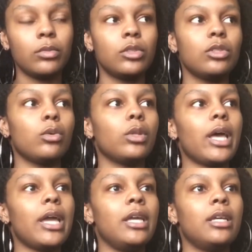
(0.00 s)
So
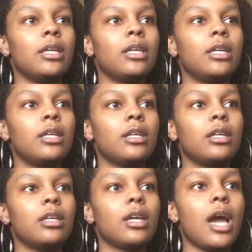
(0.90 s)
like,
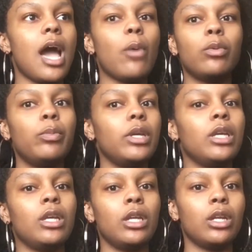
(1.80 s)
I would
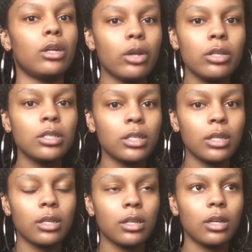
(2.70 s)
be
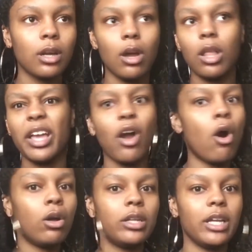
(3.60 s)
nursing like
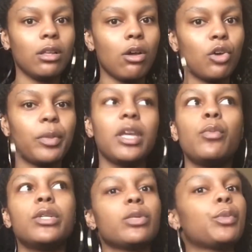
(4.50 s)
all day long, but he
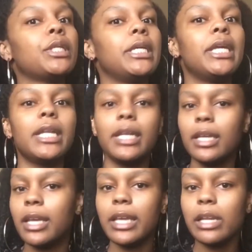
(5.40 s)
wasn't really
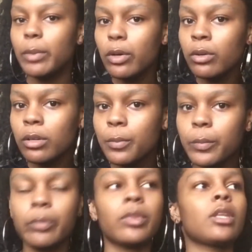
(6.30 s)
getting any milk.
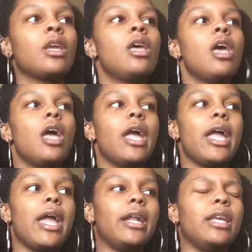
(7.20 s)

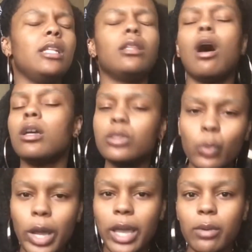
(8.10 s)
And he lost
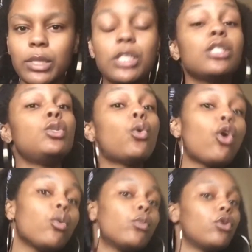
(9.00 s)
weight, which is
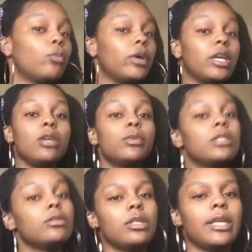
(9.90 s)
normal, but he was
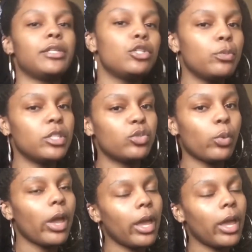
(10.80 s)
losing like too much weight.